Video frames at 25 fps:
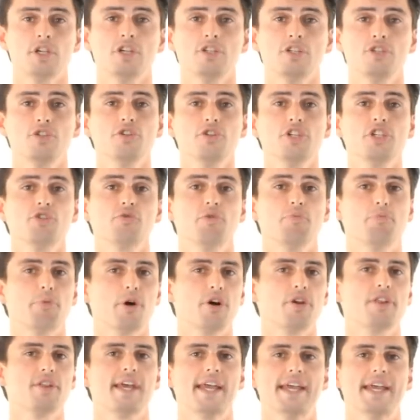Do this with
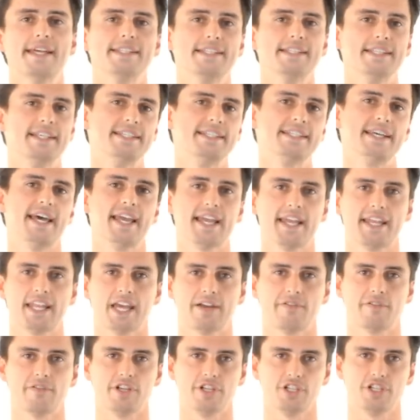both hands and then take an
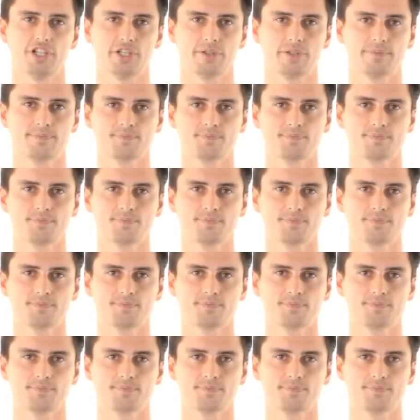average.